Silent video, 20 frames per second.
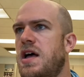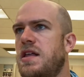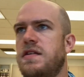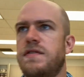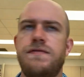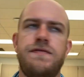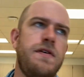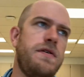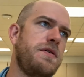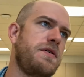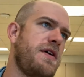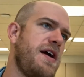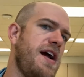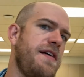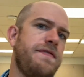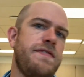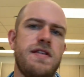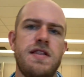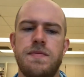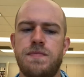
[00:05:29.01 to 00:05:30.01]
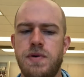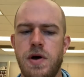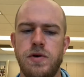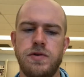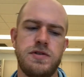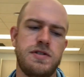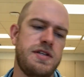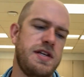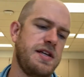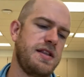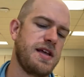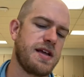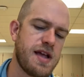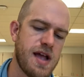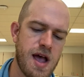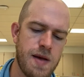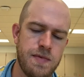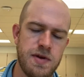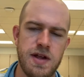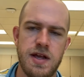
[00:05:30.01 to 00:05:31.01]
the photographing, the posting, the
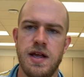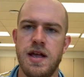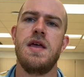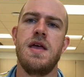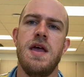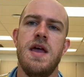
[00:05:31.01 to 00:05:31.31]
commenting,